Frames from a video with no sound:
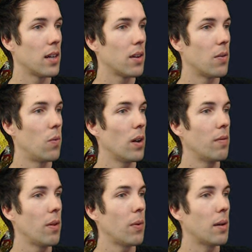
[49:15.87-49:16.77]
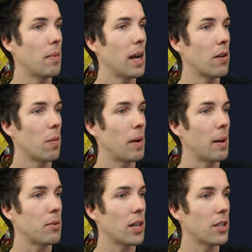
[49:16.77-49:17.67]
one v one micro
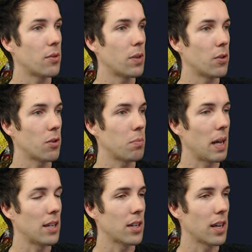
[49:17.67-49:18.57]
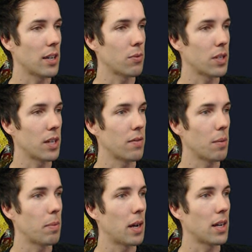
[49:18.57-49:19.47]
map size resource balancing has received a
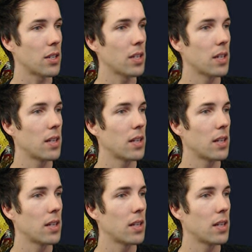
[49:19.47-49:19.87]
pass.